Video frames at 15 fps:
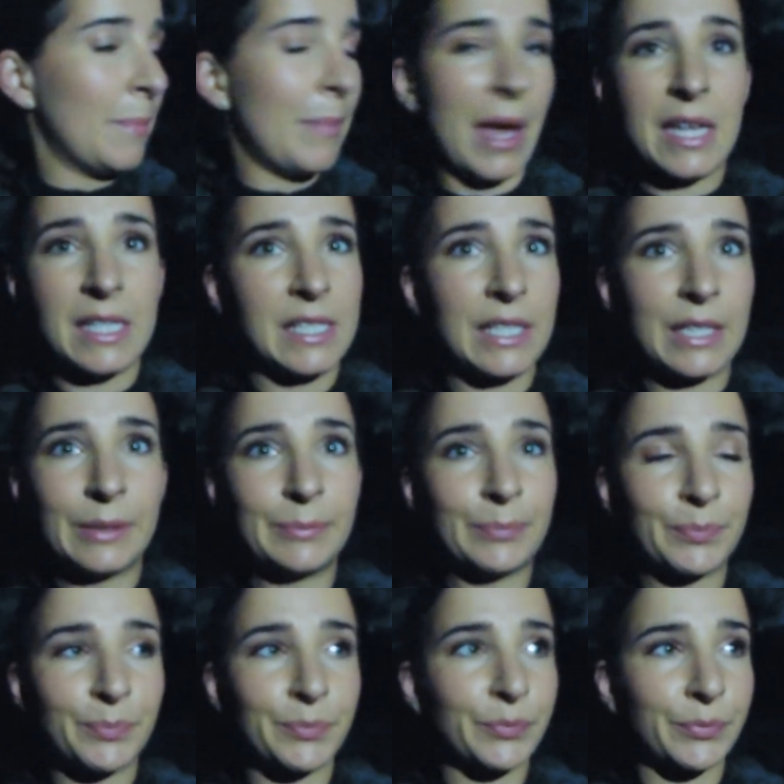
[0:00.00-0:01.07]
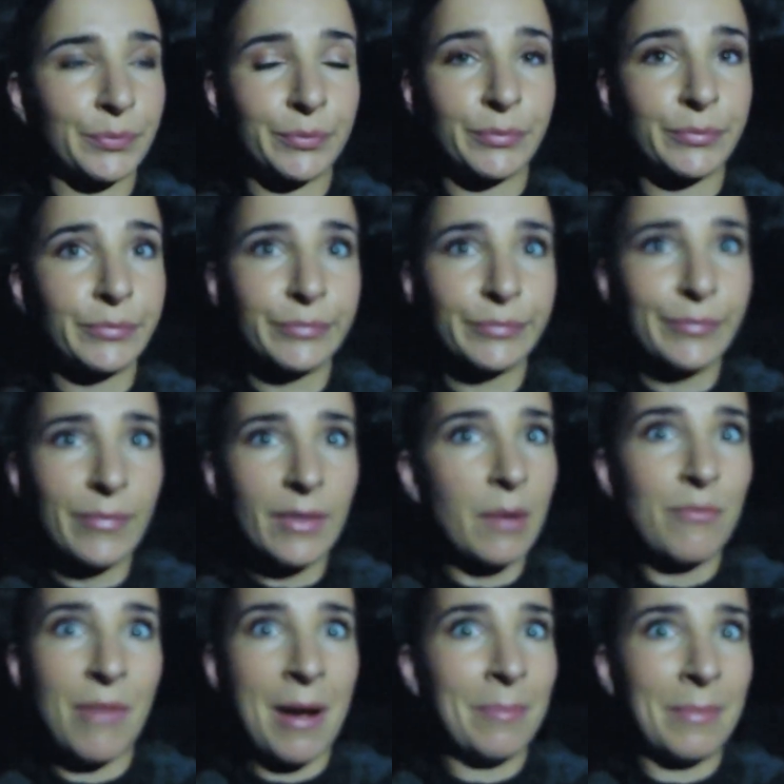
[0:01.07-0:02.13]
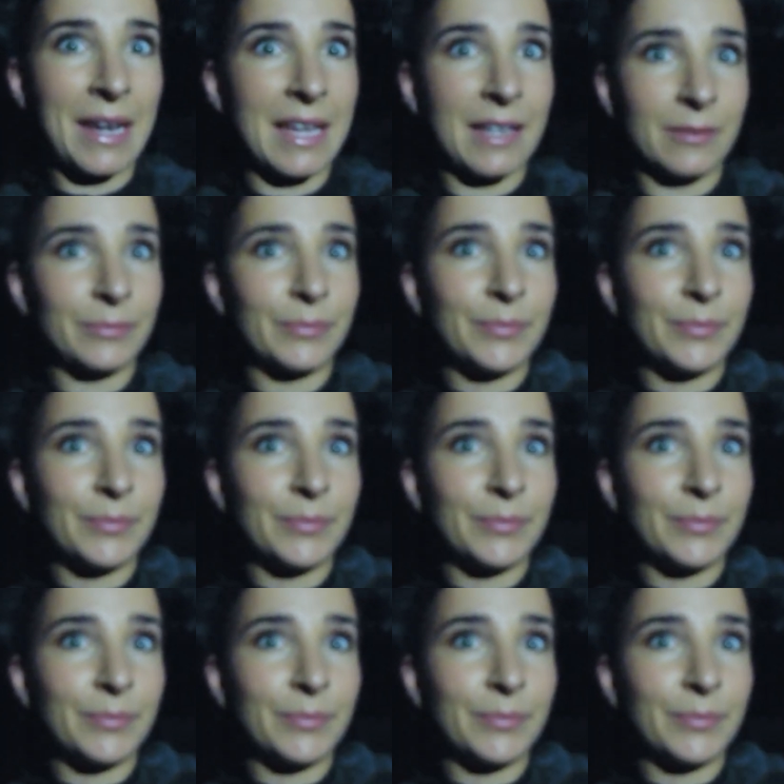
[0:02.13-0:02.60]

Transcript: but I'm rambling.